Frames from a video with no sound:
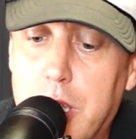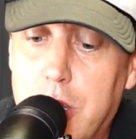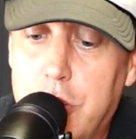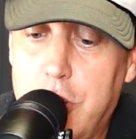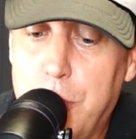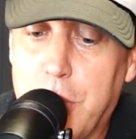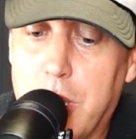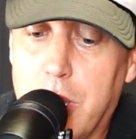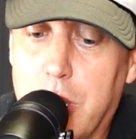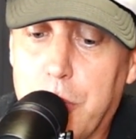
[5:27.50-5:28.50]
she
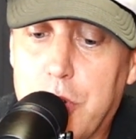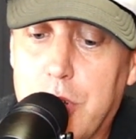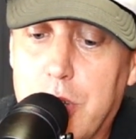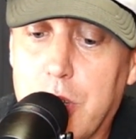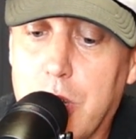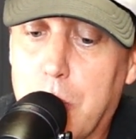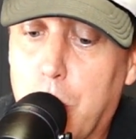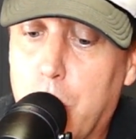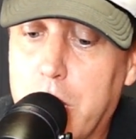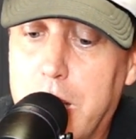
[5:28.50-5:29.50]
becomes the number
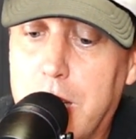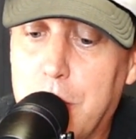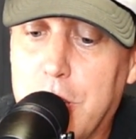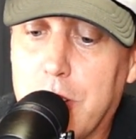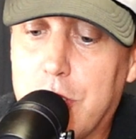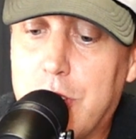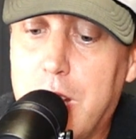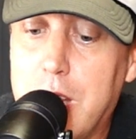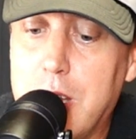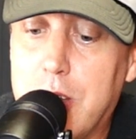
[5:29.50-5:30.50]
one enemy of the
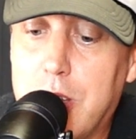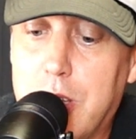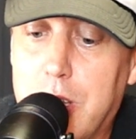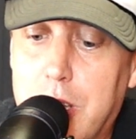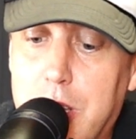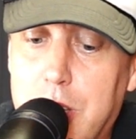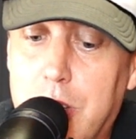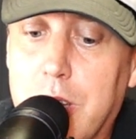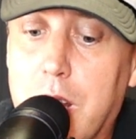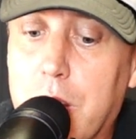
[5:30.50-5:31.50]
state,
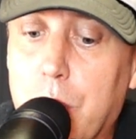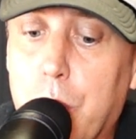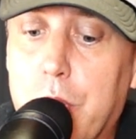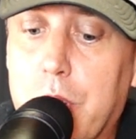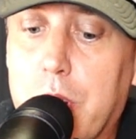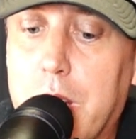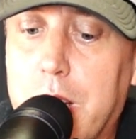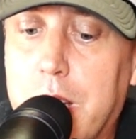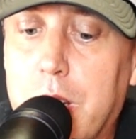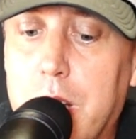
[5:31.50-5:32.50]
together with an
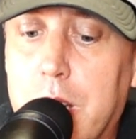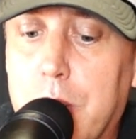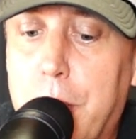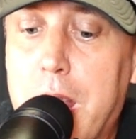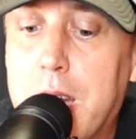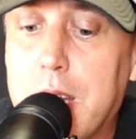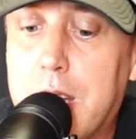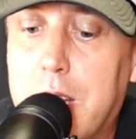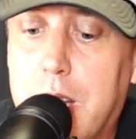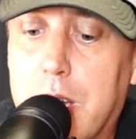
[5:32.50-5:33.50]

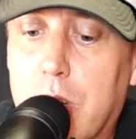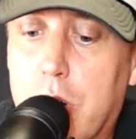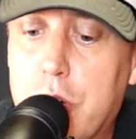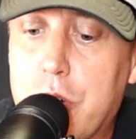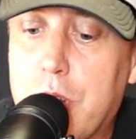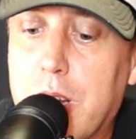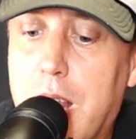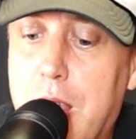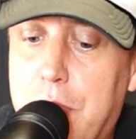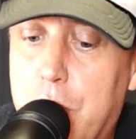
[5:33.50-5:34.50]
enigmatic and
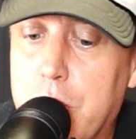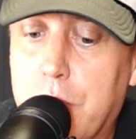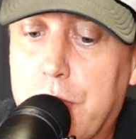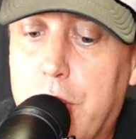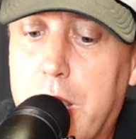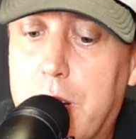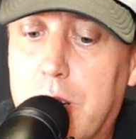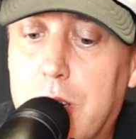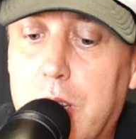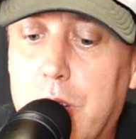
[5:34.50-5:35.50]
larger-than-life freedom
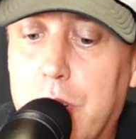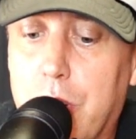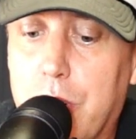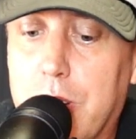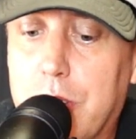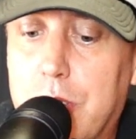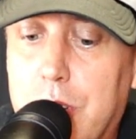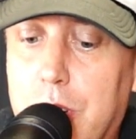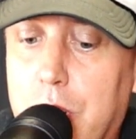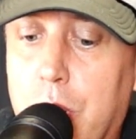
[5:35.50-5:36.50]
fighter
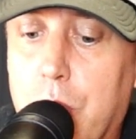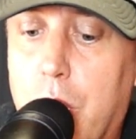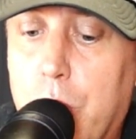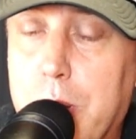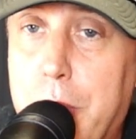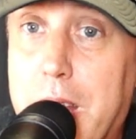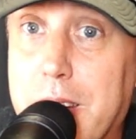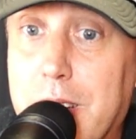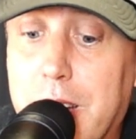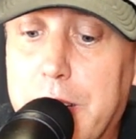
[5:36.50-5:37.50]
known only by
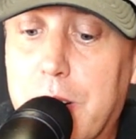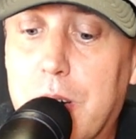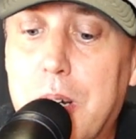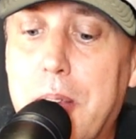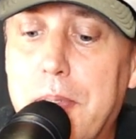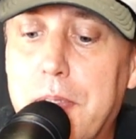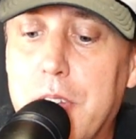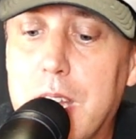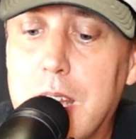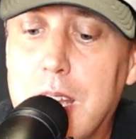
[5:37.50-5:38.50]
the letter
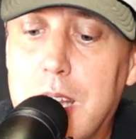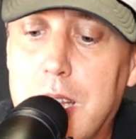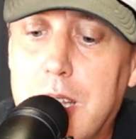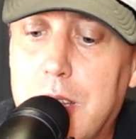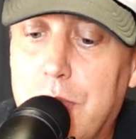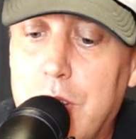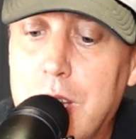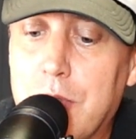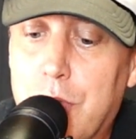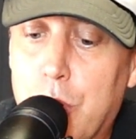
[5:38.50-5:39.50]
V. V
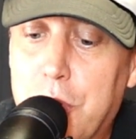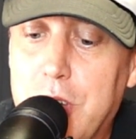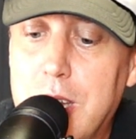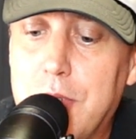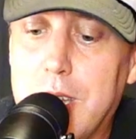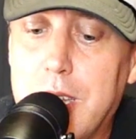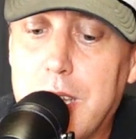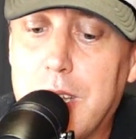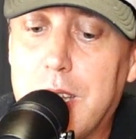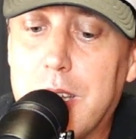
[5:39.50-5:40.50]
informs Evey
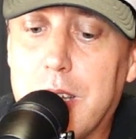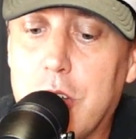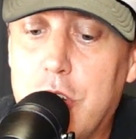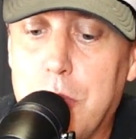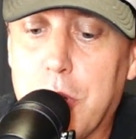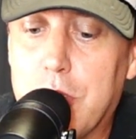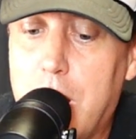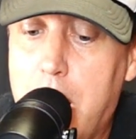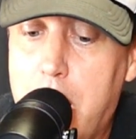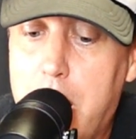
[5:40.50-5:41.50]
that she must
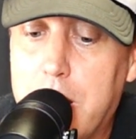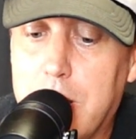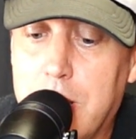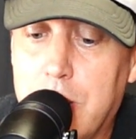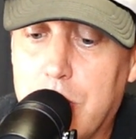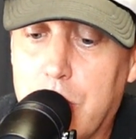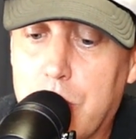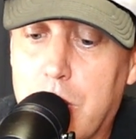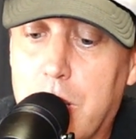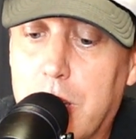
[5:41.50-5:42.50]
hide in his
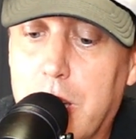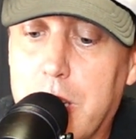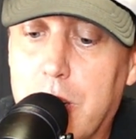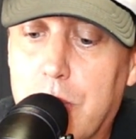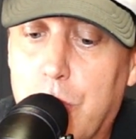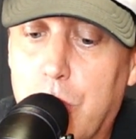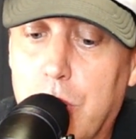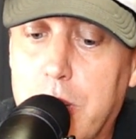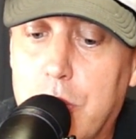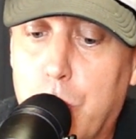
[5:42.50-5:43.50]
underground lair for at
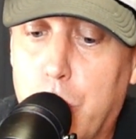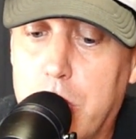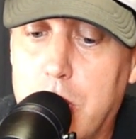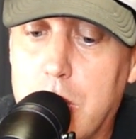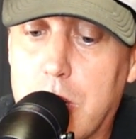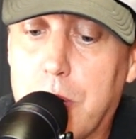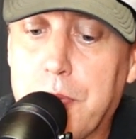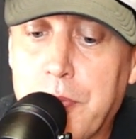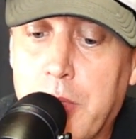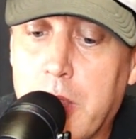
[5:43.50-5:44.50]
least 1 year.
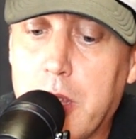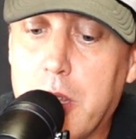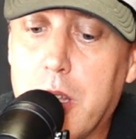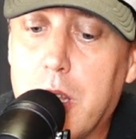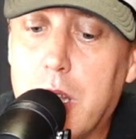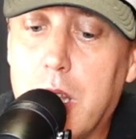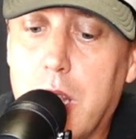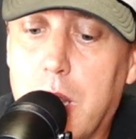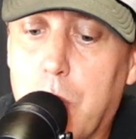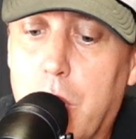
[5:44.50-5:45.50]

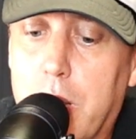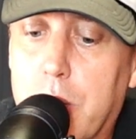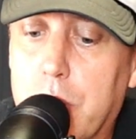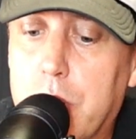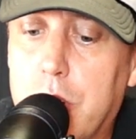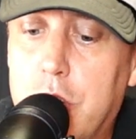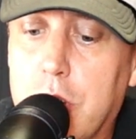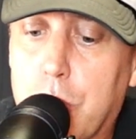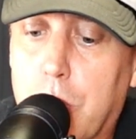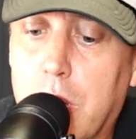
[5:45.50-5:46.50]
And while she
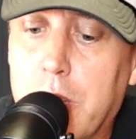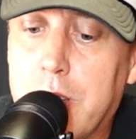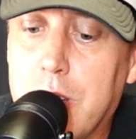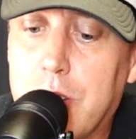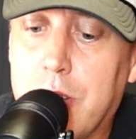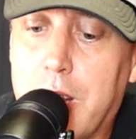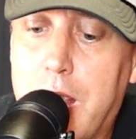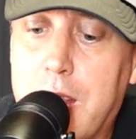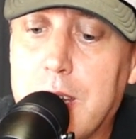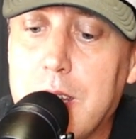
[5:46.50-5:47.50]
is reluctant to the
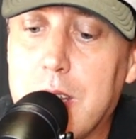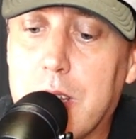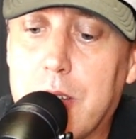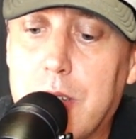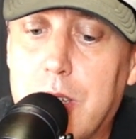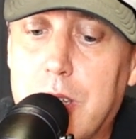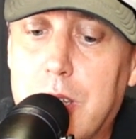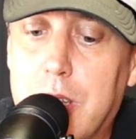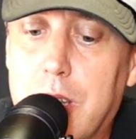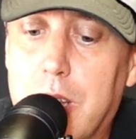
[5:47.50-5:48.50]
idea,
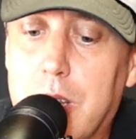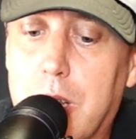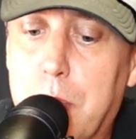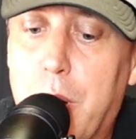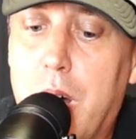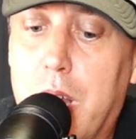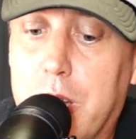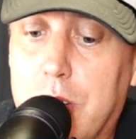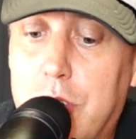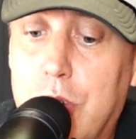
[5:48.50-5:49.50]
a
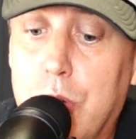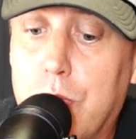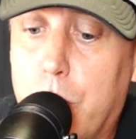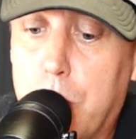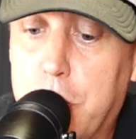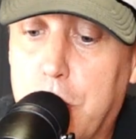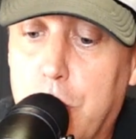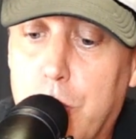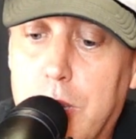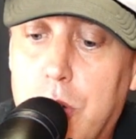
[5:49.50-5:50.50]
bond soon forms
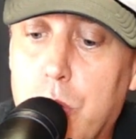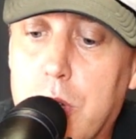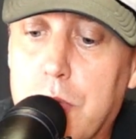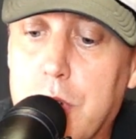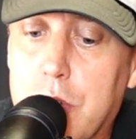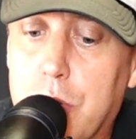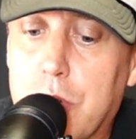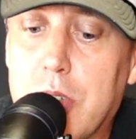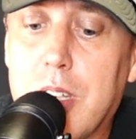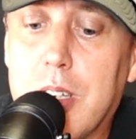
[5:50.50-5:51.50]
between the two
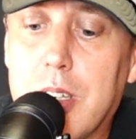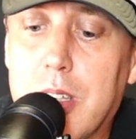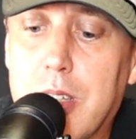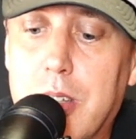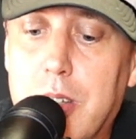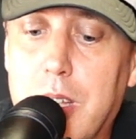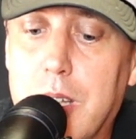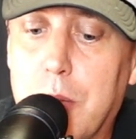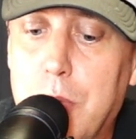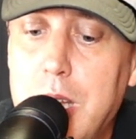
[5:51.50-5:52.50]
individuals, and in
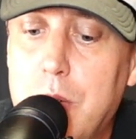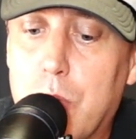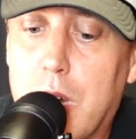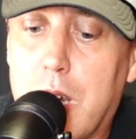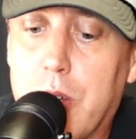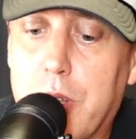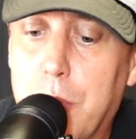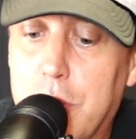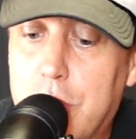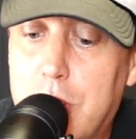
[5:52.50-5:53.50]
the meanwhile,
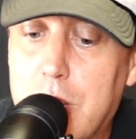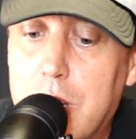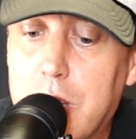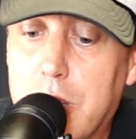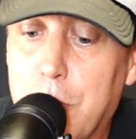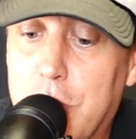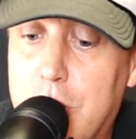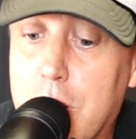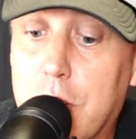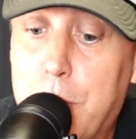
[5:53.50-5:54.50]
the
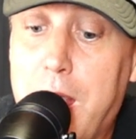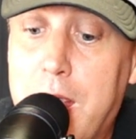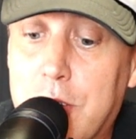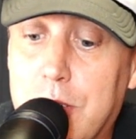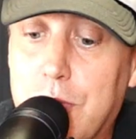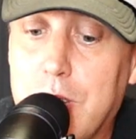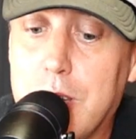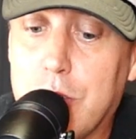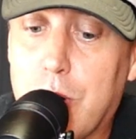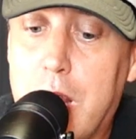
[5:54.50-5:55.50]
mysterious past of V
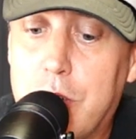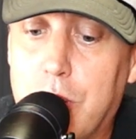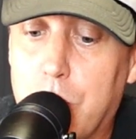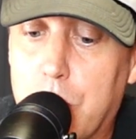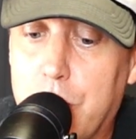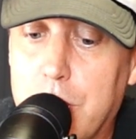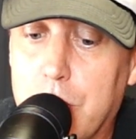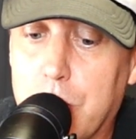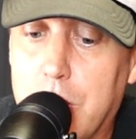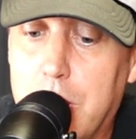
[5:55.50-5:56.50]
is gradually
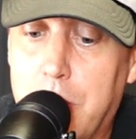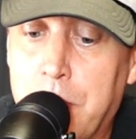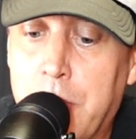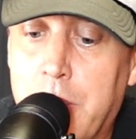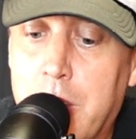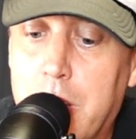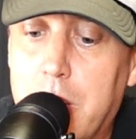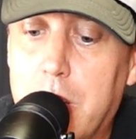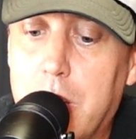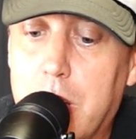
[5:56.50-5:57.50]
revealed.
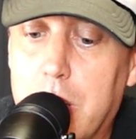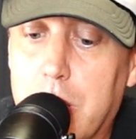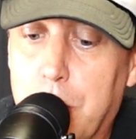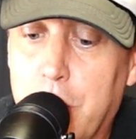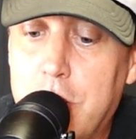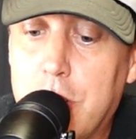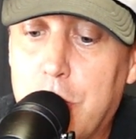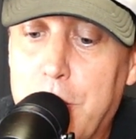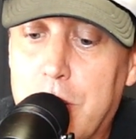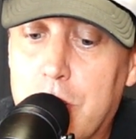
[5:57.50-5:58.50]
The police
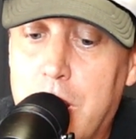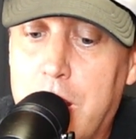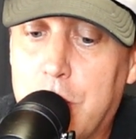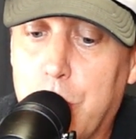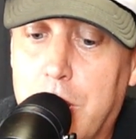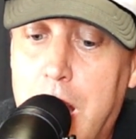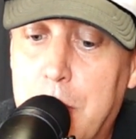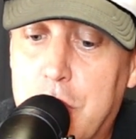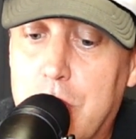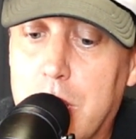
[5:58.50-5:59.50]
inspector tasked with
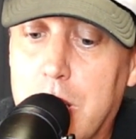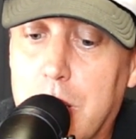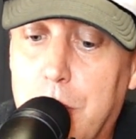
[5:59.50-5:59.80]
capturing him,